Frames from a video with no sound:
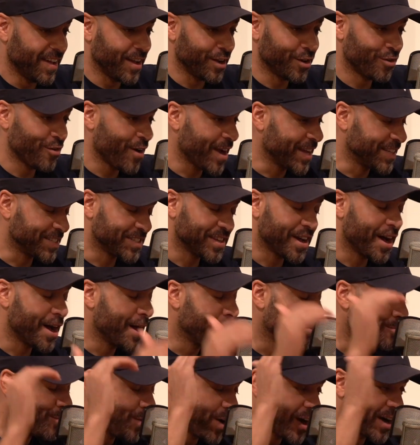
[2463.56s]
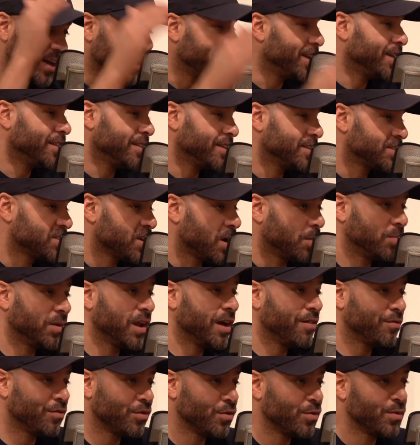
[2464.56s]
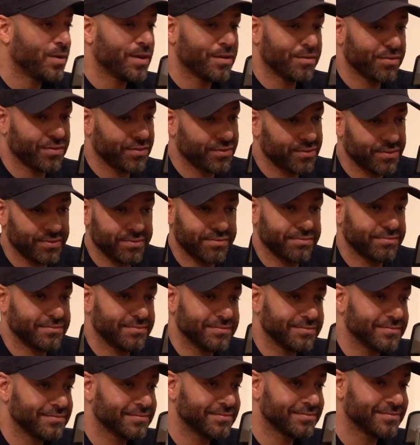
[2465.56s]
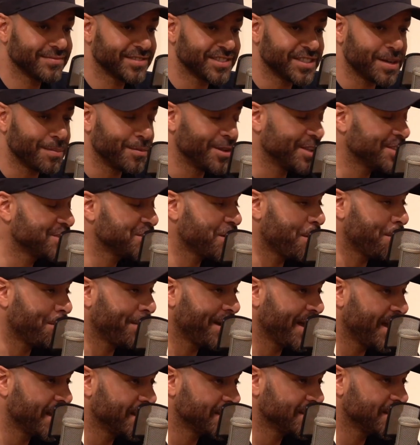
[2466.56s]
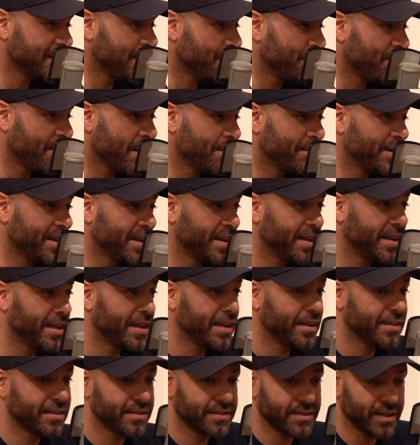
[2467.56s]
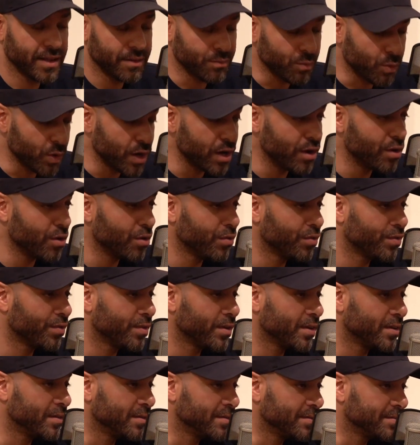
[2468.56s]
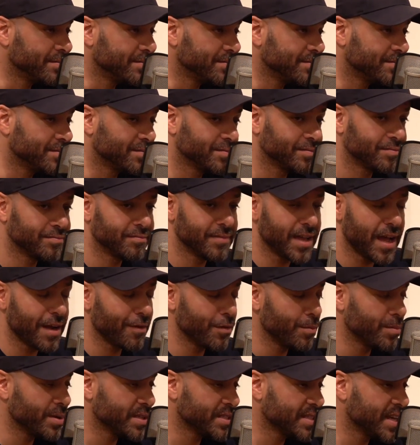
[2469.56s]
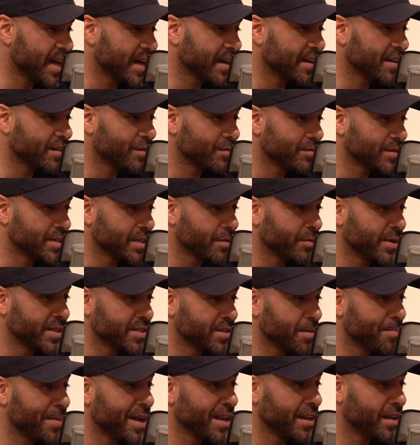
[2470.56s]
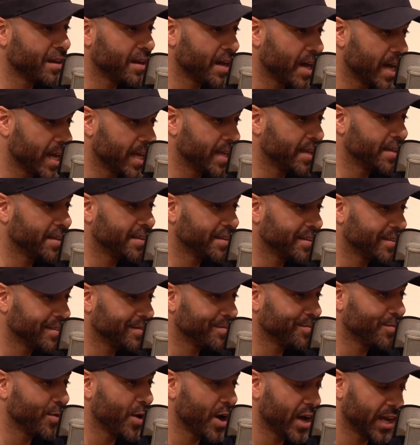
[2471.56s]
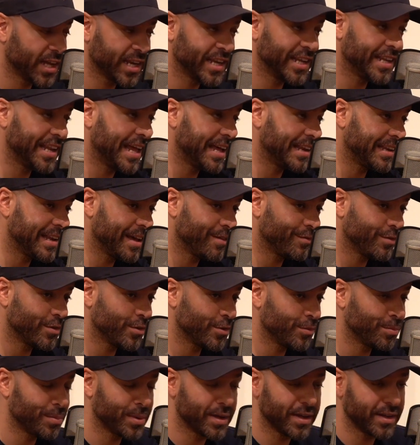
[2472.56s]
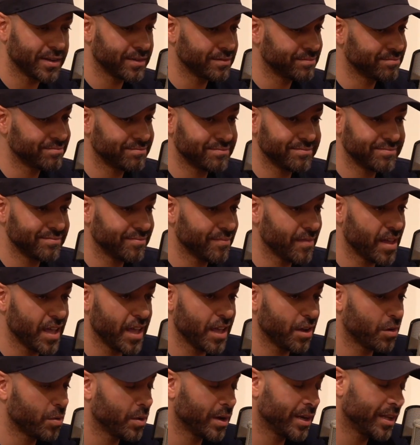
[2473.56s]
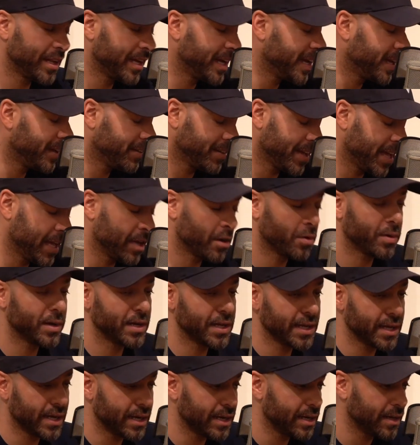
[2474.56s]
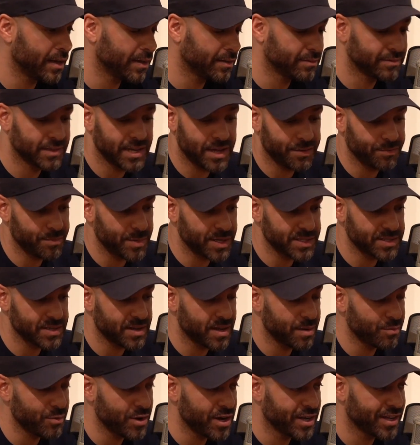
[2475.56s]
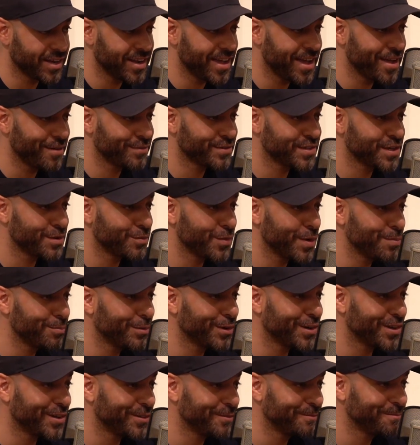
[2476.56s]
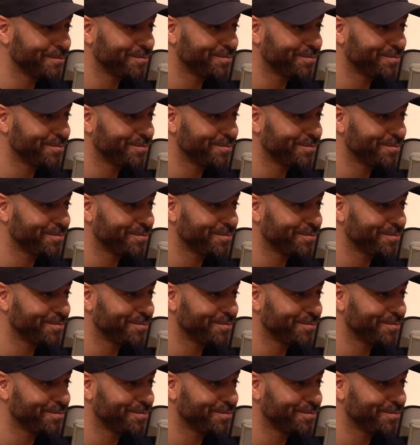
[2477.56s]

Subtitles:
great time working at the top level with some of the top players in the Premier League, like Wilf and Aaron Bissaka. Obviously went to Man United and working at that level. But equally, I love my time working at AFC Wimbledon.